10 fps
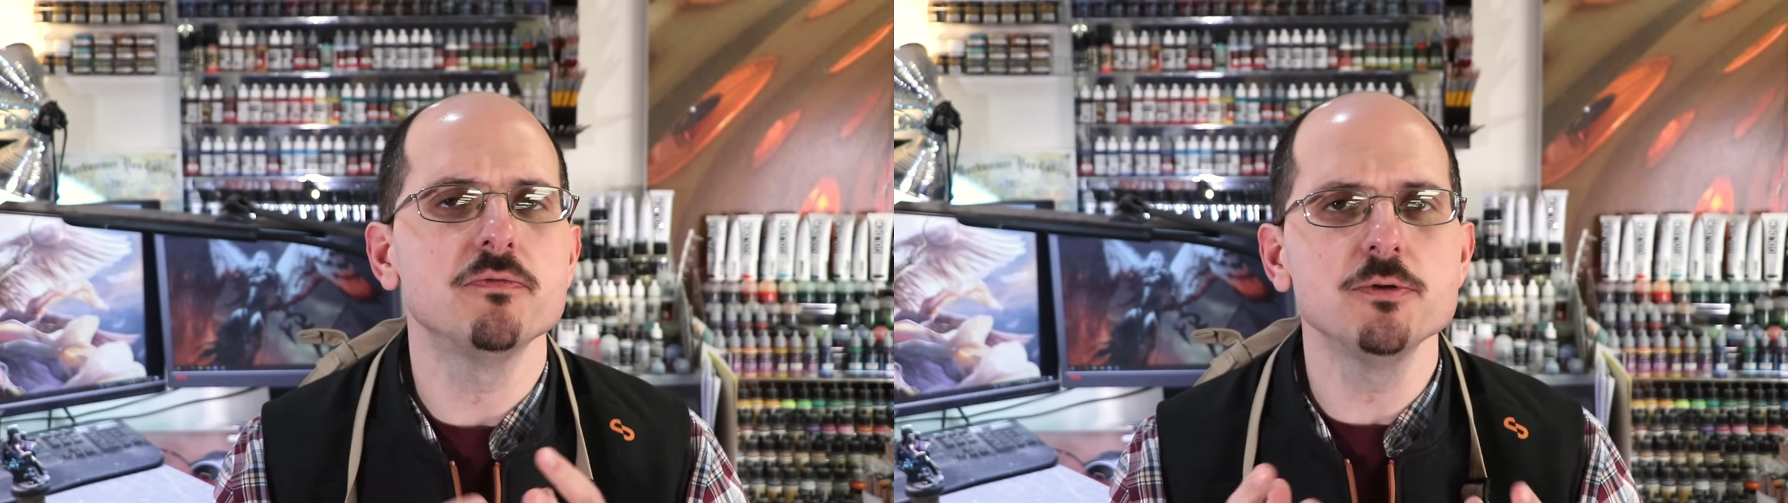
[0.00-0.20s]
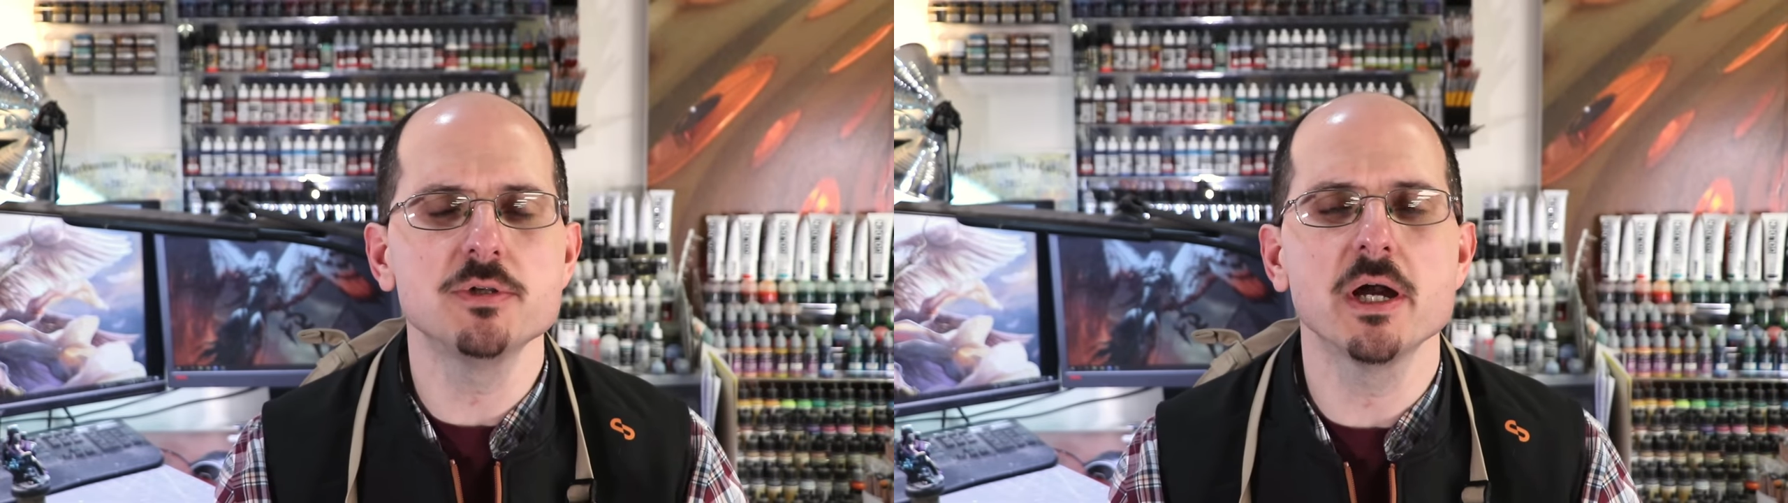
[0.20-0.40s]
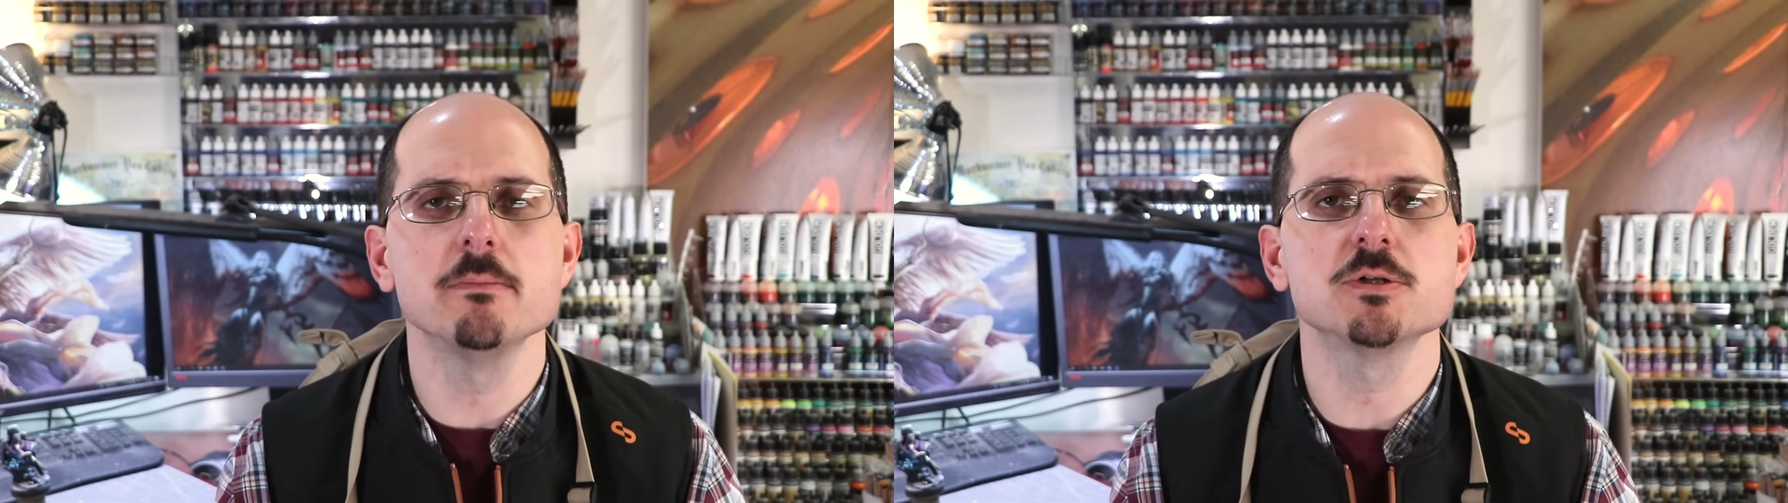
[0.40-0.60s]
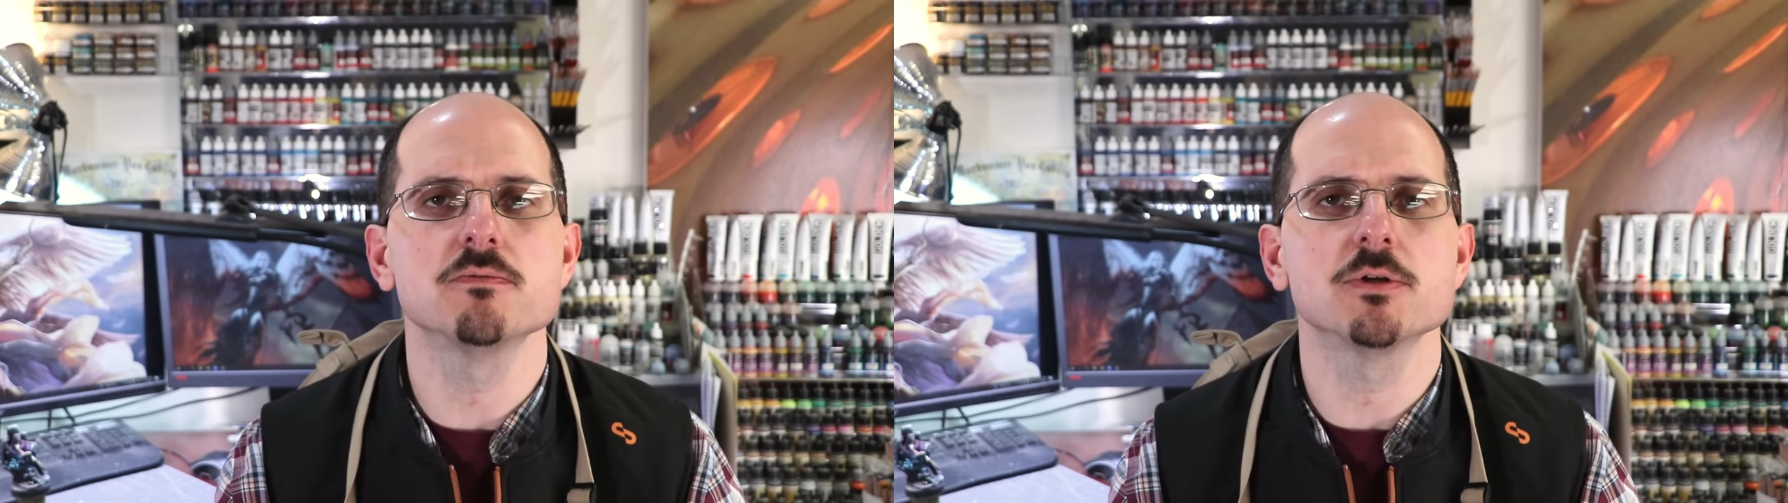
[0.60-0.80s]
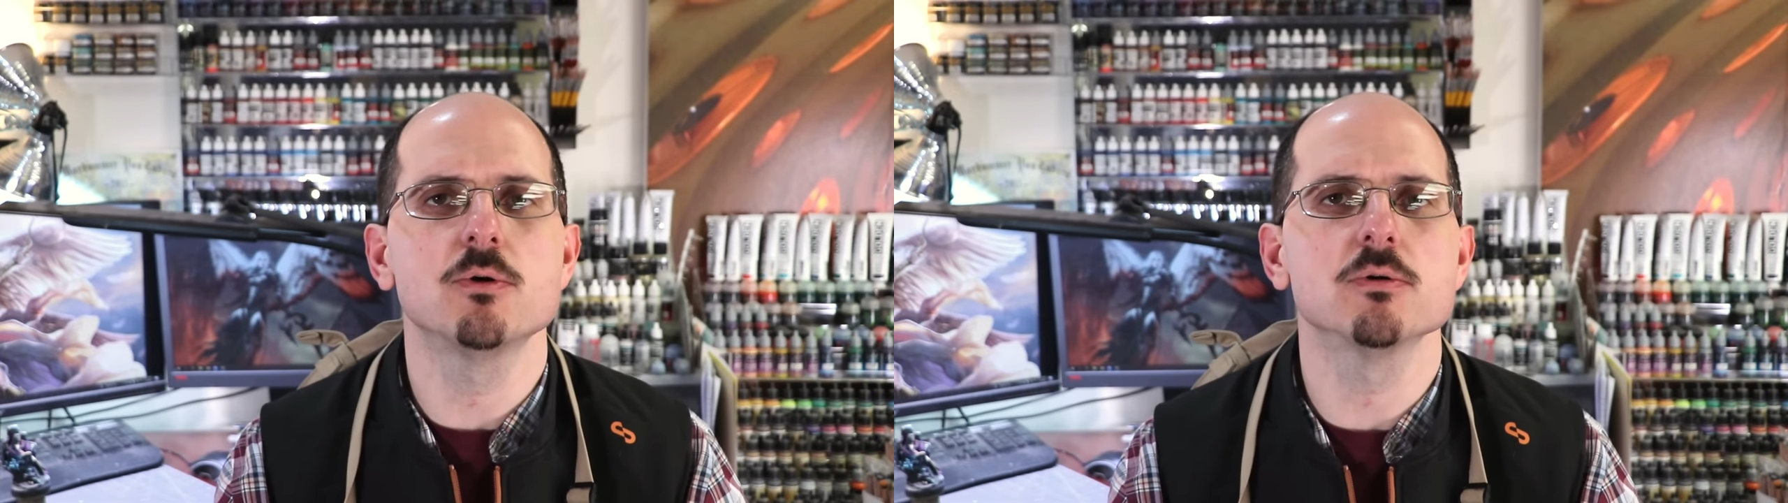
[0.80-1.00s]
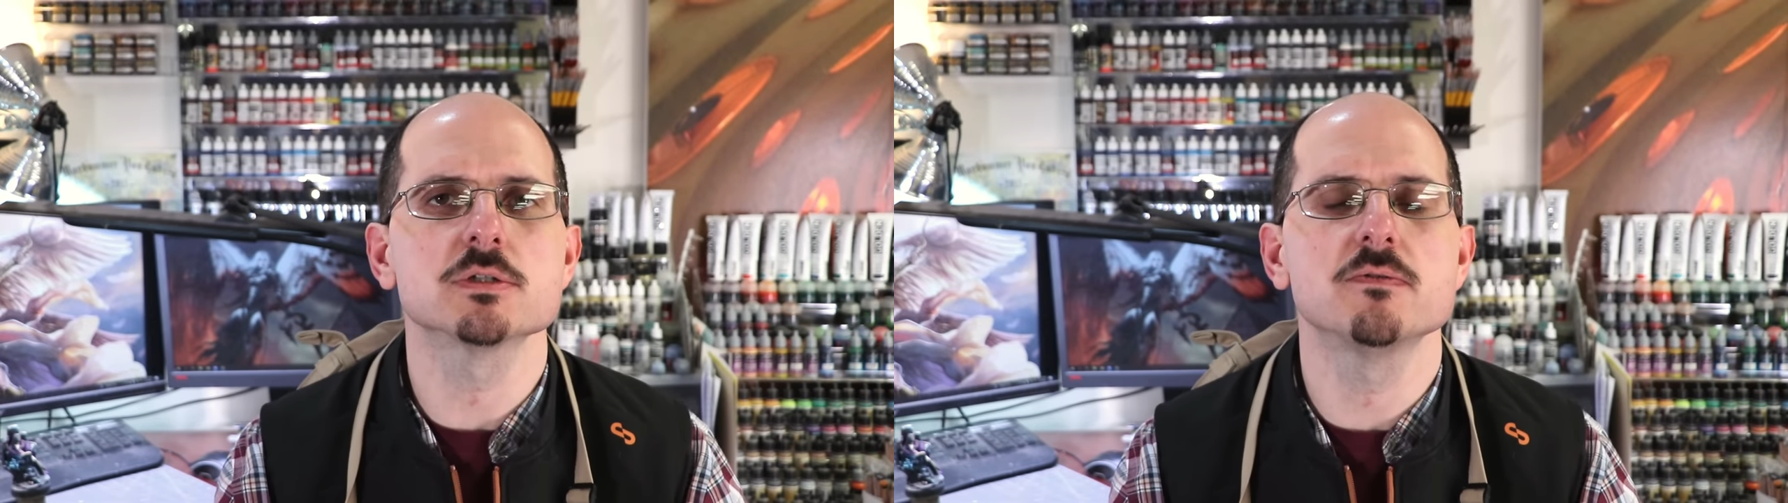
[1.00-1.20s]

a few times over the course